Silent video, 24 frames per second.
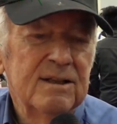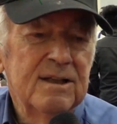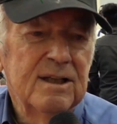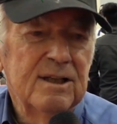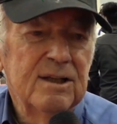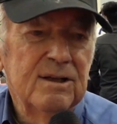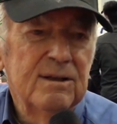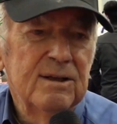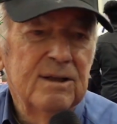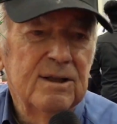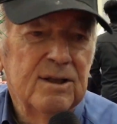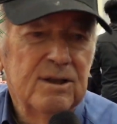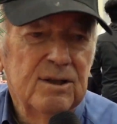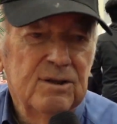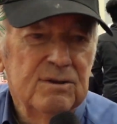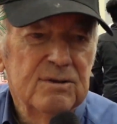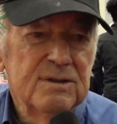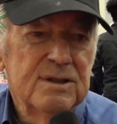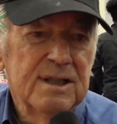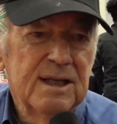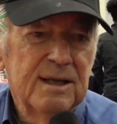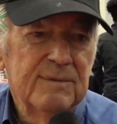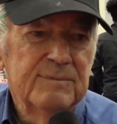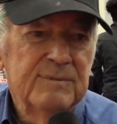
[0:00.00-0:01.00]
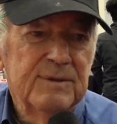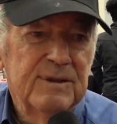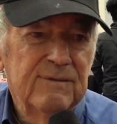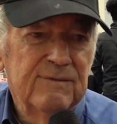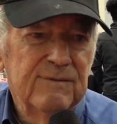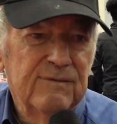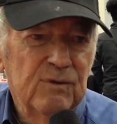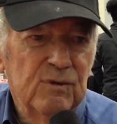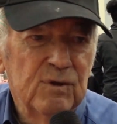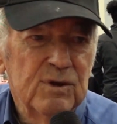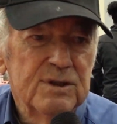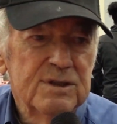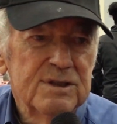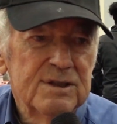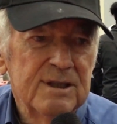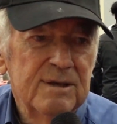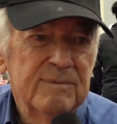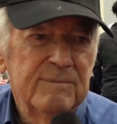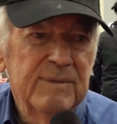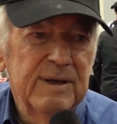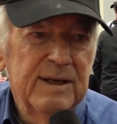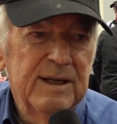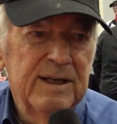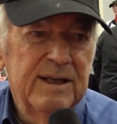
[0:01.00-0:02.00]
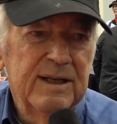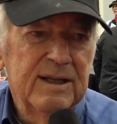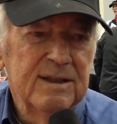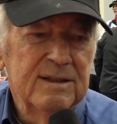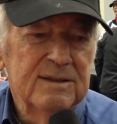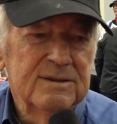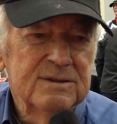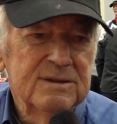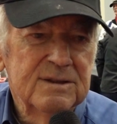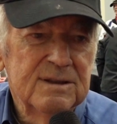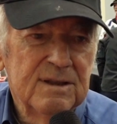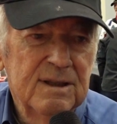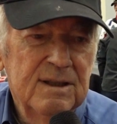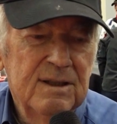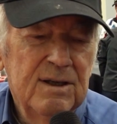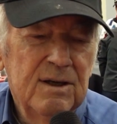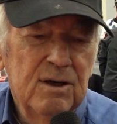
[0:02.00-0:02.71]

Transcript: to do something for somebody else